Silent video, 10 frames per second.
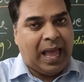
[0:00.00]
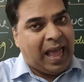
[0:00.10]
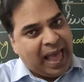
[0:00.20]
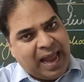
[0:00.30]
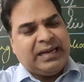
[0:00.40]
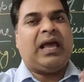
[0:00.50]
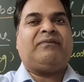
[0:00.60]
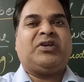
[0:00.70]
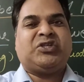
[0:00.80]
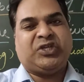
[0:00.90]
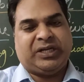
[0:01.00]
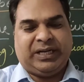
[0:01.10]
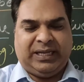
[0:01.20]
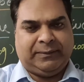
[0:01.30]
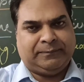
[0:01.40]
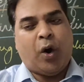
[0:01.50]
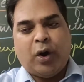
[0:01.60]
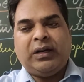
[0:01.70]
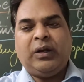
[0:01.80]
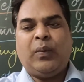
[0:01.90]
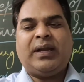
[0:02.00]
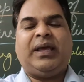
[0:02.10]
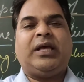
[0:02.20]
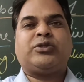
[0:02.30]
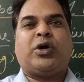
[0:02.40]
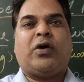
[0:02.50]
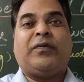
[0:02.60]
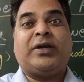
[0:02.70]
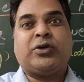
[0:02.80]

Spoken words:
and efficiently only when each of its